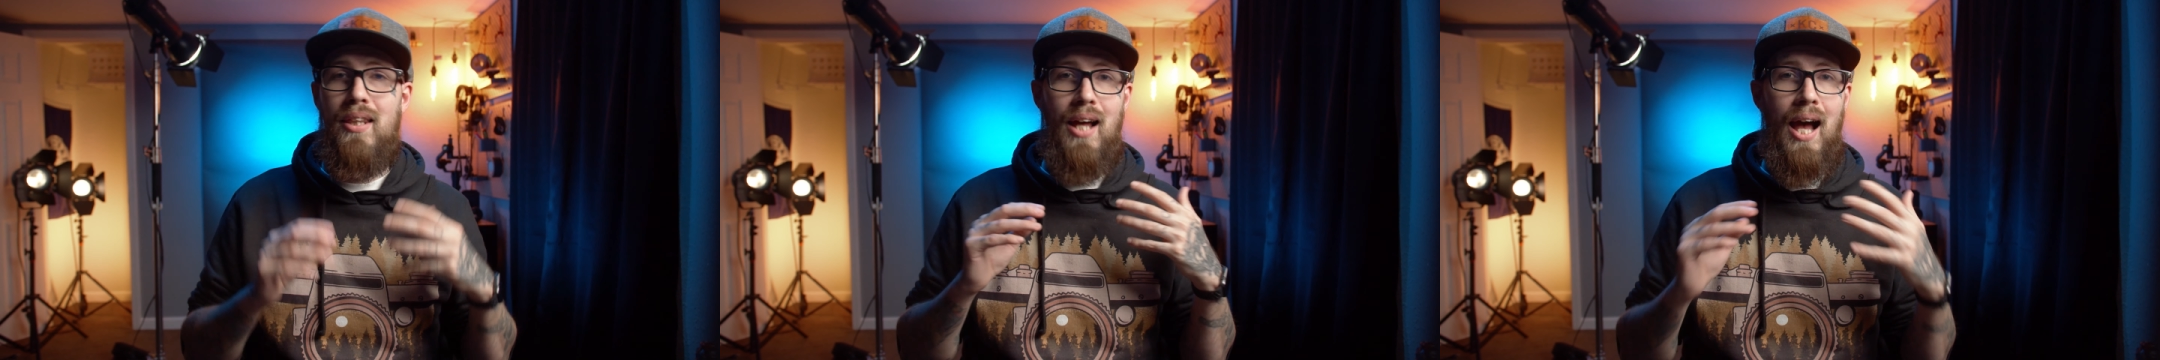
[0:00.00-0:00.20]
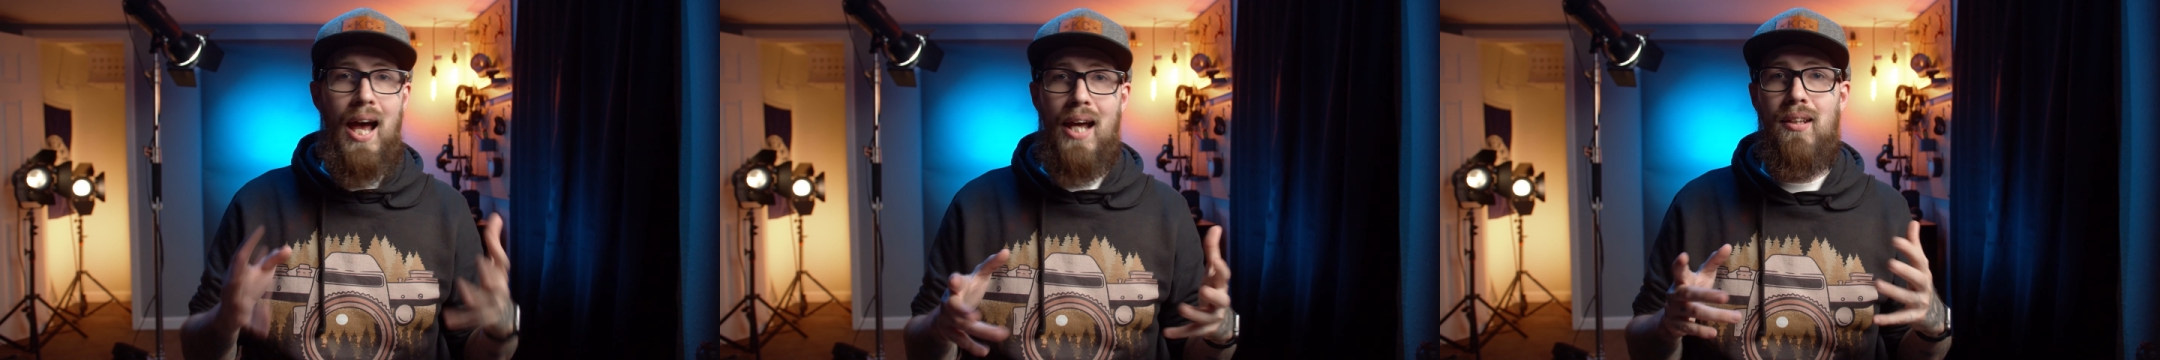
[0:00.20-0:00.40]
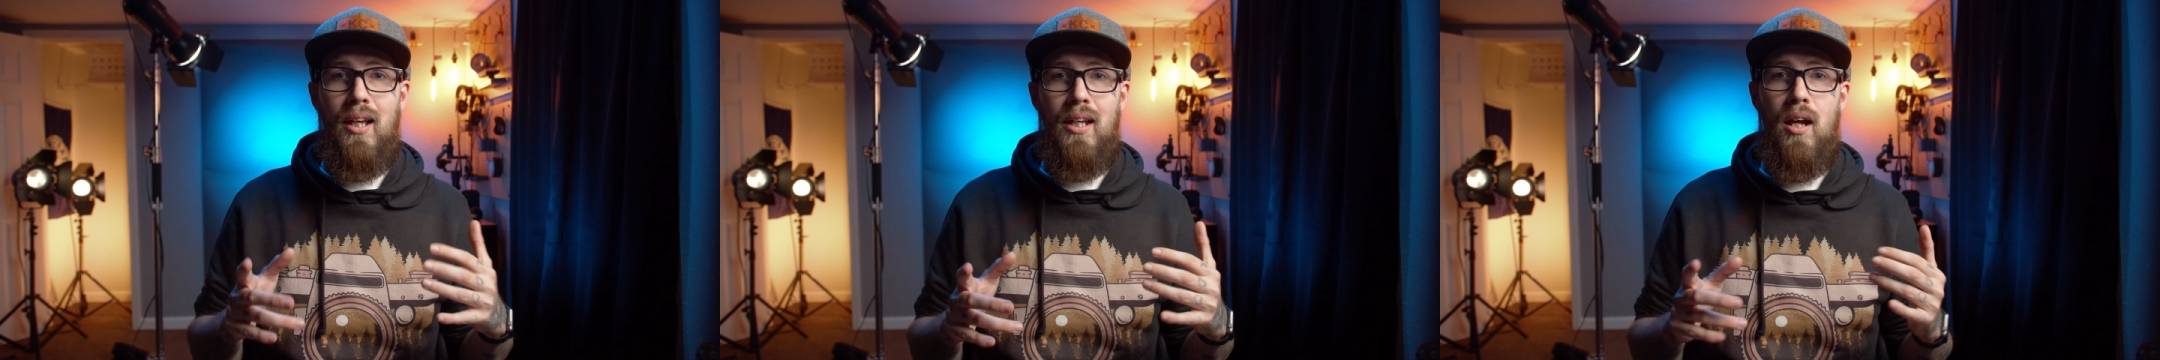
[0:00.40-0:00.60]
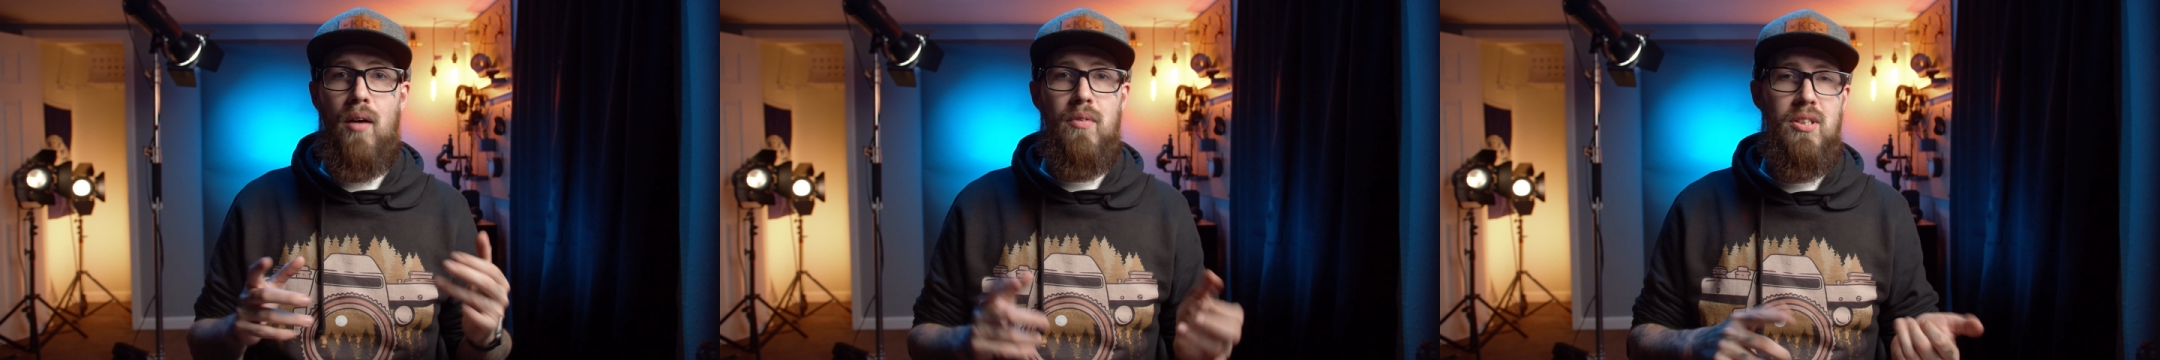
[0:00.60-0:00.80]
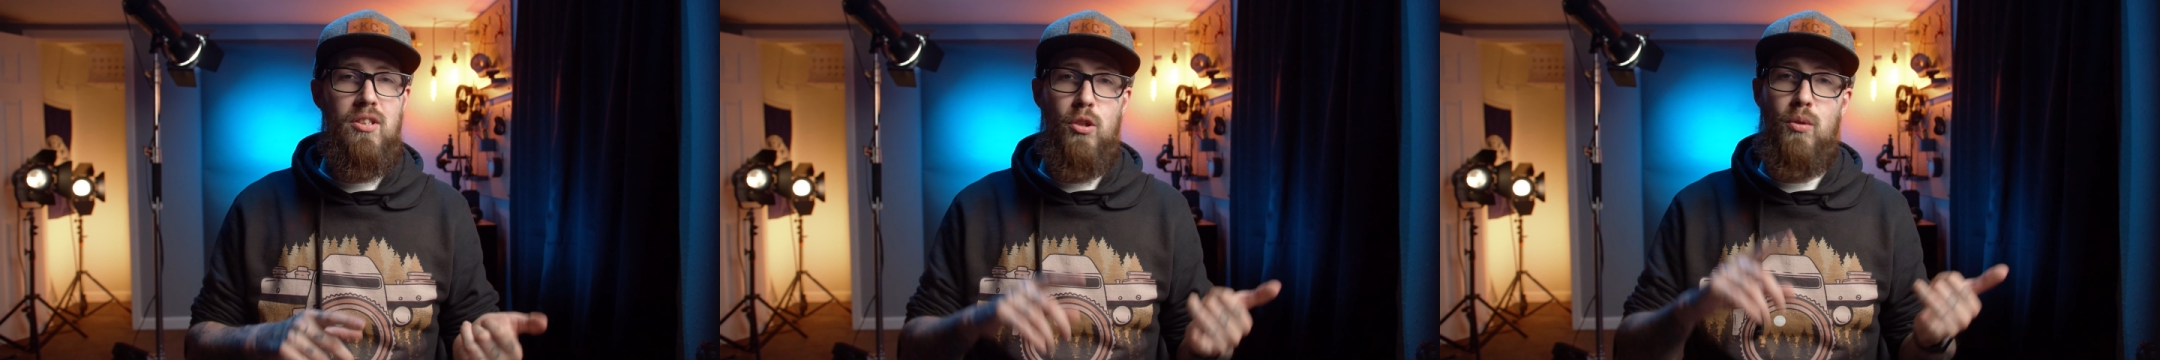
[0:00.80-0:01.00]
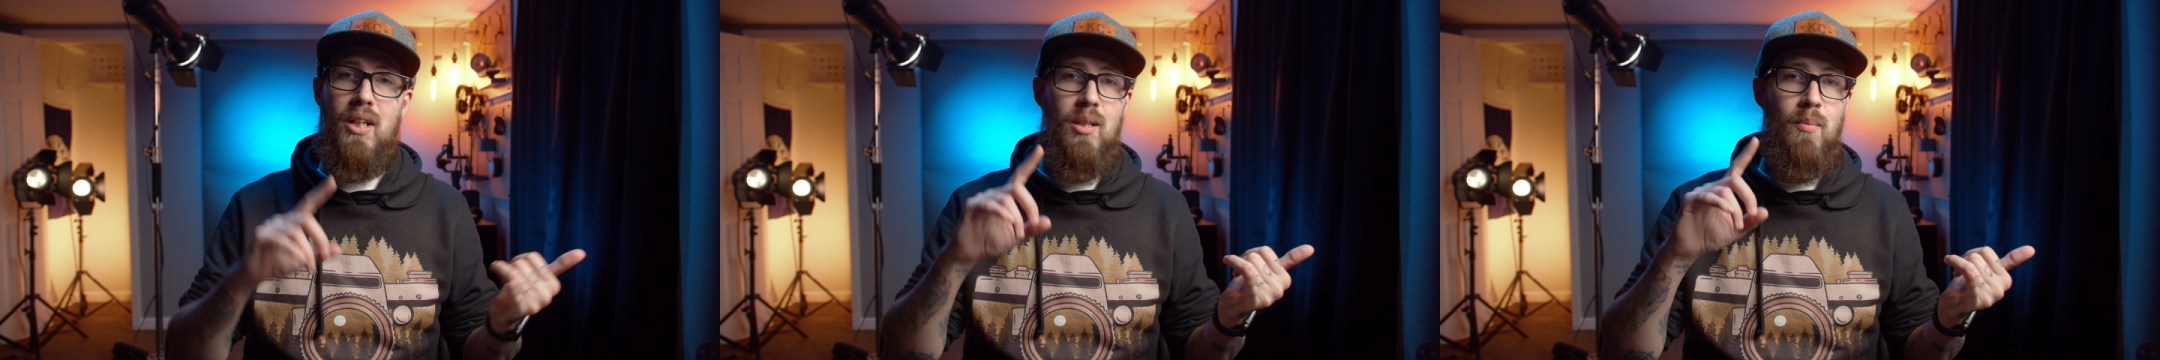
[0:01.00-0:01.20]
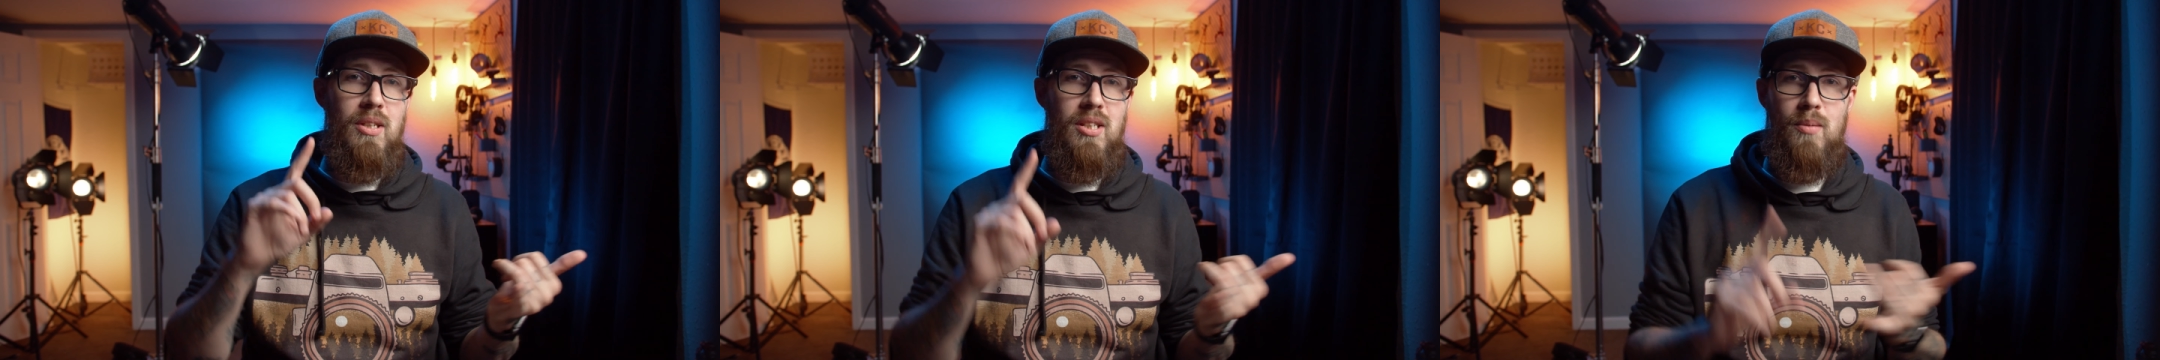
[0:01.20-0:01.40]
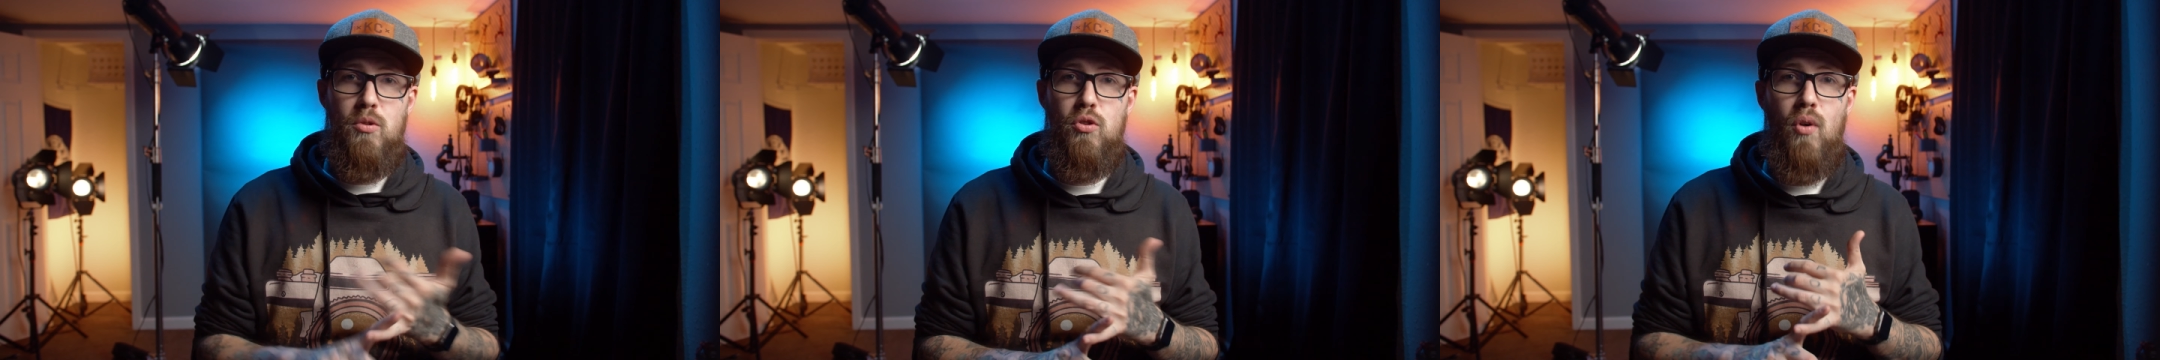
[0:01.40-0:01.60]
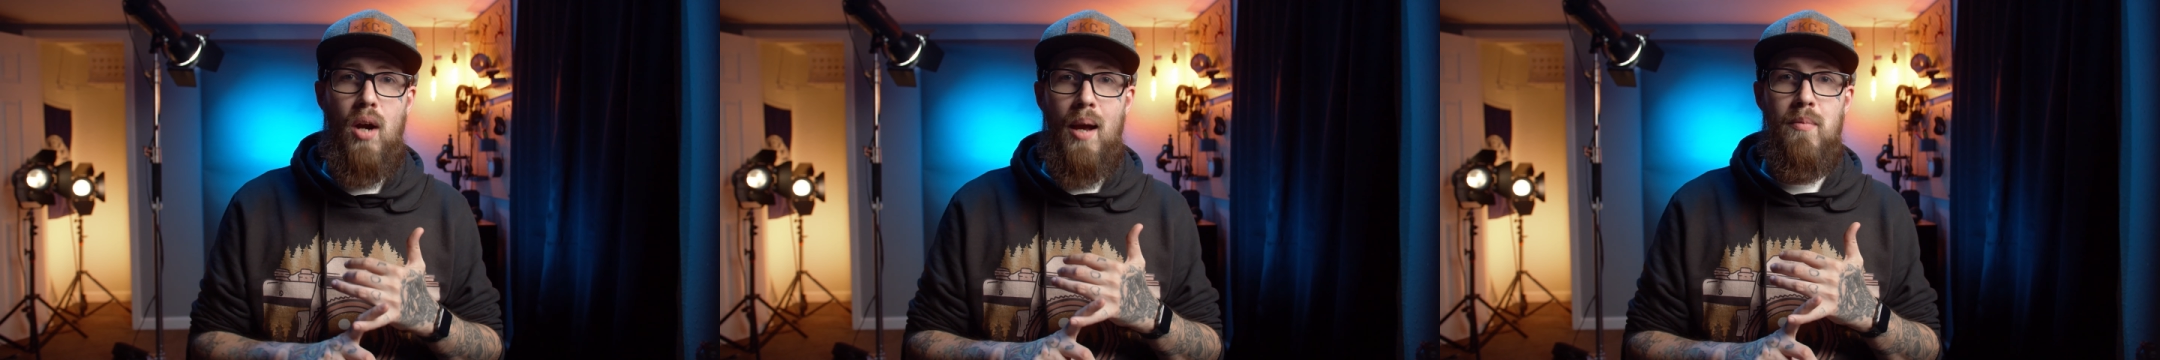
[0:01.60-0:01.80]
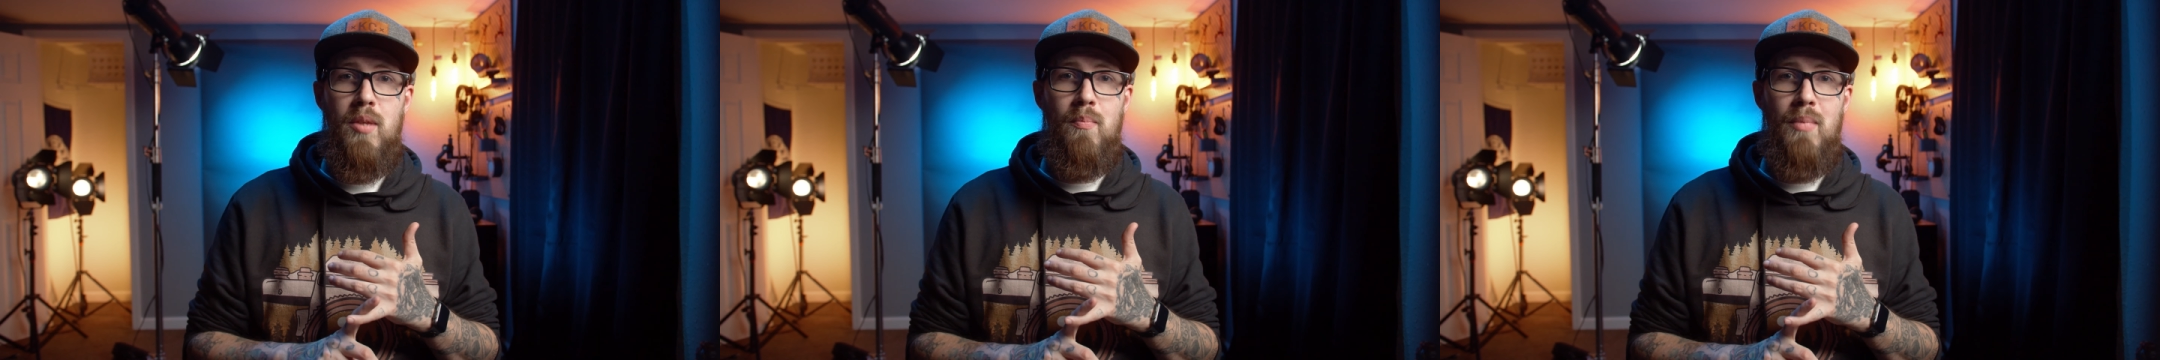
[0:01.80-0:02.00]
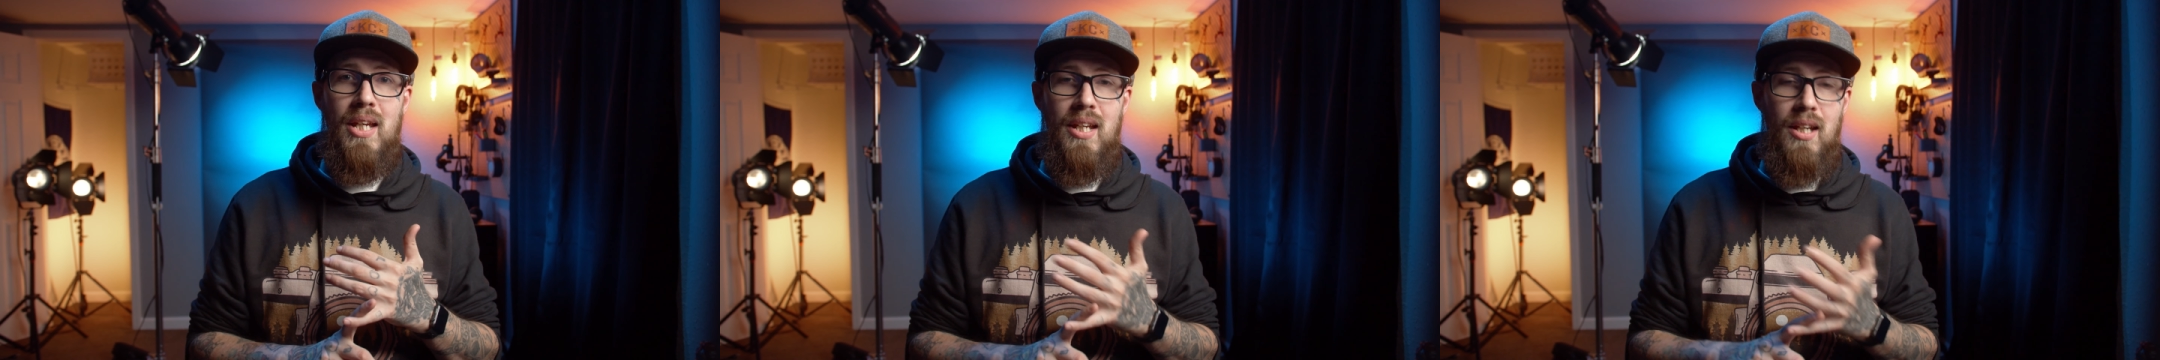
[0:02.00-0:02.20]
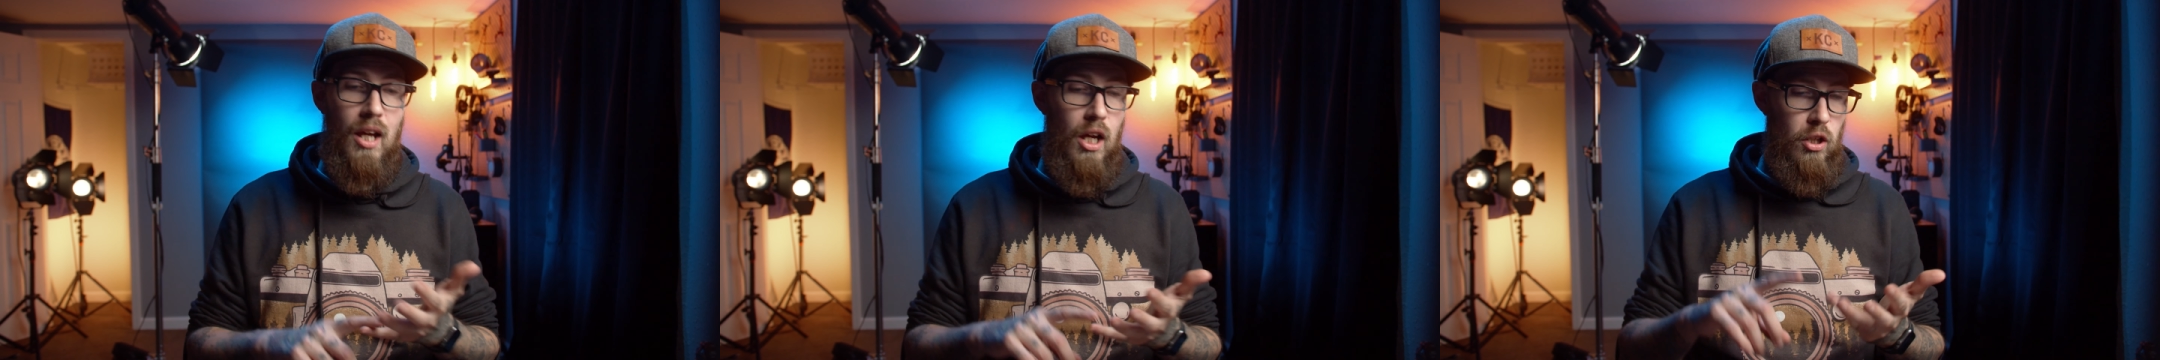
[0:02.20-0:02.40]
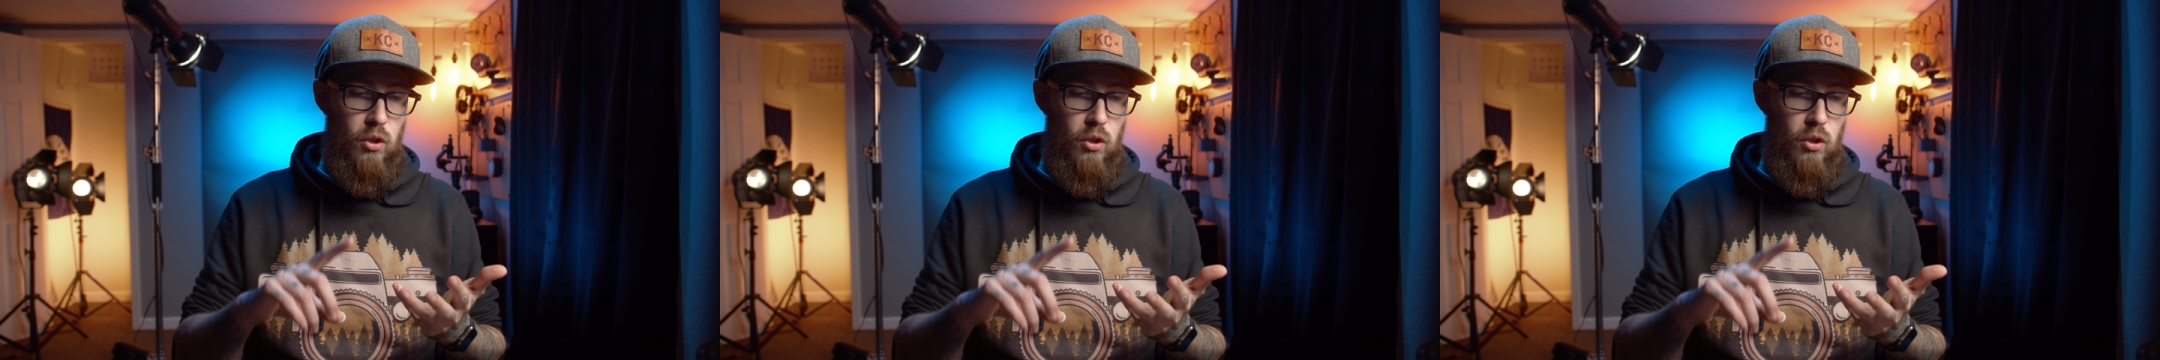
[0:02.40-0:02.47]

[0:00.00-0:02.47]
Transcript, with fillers: The highlight of it is you need to be subscribed to me,